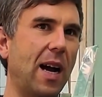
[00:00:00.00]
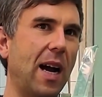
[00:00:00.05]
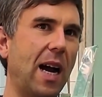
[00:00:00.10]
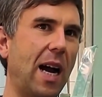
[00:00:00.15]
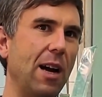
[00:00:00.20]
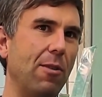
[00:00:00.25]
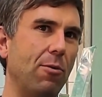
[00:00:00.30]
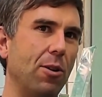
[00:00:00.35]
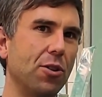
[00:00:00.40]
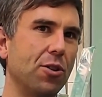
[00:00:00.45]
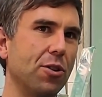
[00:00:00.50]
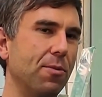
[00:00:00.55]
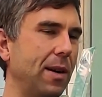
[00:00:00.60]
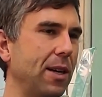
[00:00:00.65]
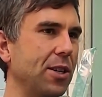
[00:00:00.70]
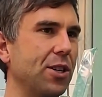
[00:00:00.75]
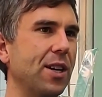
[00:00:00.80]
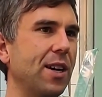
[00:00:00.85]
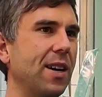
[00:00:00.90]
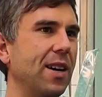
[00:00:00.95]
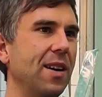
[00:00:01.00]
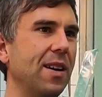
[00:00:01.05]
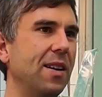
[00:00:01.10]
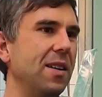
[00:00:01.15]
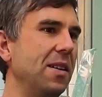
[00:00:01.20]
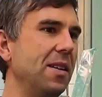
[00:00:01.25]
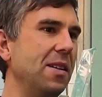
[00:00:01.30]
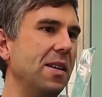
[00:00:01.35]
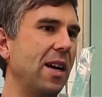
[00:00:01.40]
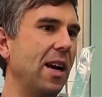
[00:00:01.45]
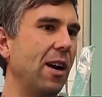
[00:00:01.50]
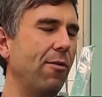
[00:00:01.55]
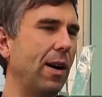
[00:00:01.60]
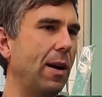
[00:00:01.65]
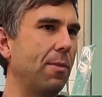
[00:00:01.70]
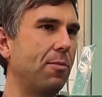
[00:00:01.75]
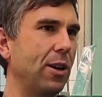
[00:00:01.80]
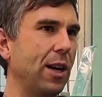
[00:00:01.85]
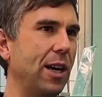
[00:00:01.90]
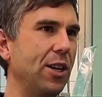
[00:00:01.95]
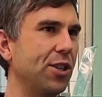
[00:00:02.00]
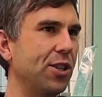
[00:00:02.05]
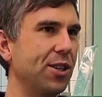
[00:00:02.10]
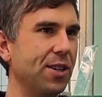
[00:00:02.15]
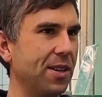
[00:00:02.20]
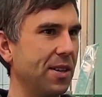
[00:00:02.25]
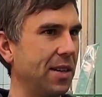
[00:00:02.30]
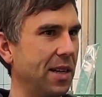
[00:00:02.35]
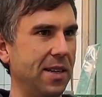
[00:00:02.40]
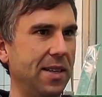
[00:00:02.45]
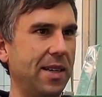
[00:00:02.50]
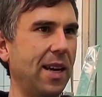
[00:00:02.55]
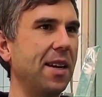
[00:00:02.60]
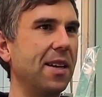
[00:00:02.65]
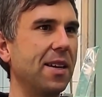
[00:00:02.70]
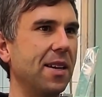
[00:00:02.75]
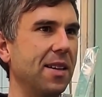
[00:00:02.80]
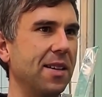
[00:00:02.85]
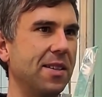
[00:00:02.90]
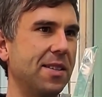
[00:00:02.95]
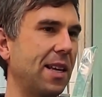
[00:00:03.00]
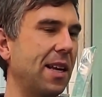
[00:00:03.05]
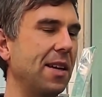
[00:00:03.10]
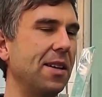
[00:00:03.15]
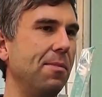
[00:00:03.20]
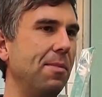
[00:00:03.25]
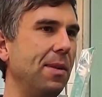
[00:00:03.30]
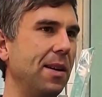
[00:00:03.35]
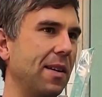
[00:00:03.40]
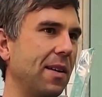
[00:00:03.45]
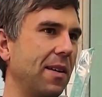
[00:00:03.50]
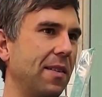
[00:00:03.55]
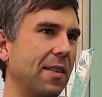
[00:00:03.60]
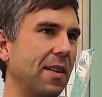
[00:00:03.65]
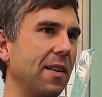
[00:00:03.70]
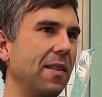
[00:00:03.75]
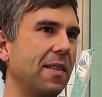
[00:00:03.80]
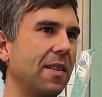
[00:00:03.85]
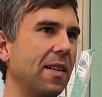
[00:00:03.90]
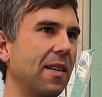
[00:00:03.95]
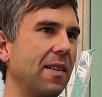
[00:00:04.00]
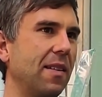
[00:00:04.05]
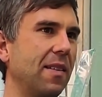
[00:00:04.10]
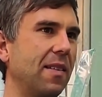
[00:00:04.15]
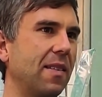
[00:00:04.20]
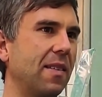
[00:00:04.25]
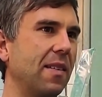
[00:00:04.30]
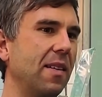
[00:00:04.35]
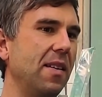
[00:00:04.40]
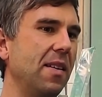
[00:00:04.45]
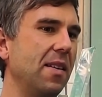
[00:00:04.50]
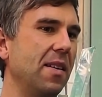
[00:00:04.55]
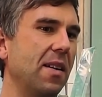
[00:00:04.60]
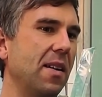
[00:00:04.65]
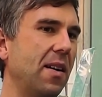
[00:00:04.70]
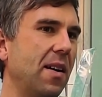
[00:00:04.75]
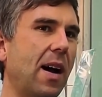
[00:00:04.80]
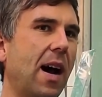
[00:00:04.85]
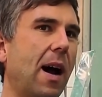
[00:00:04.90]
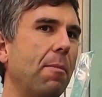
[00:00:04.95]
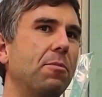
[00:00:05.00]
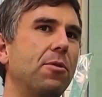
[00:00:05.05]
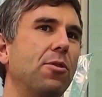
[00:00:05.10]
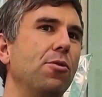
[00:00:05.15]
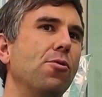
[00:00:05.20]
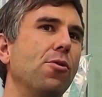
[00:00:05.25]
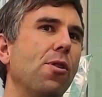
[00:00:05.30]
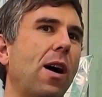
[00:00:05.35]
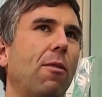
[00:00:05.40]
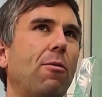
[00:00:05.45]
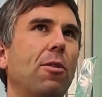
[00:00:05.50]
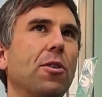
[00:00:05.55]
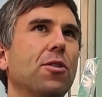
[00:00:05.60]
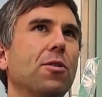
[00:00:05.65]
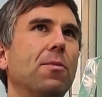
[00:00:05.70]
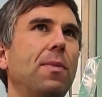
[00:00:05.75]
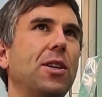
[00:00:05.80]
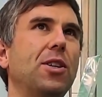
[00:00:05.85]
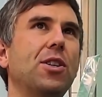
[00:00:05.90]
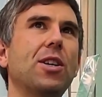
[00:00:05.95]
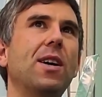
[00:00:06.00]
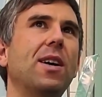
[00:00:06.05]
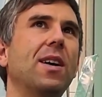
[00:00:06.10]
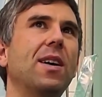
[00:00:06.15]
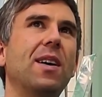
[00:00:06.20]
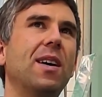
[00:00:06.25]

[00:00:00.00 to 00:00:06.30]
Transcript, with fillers: I want to measure a vibration in 10 centimeters distance, up to I want to measure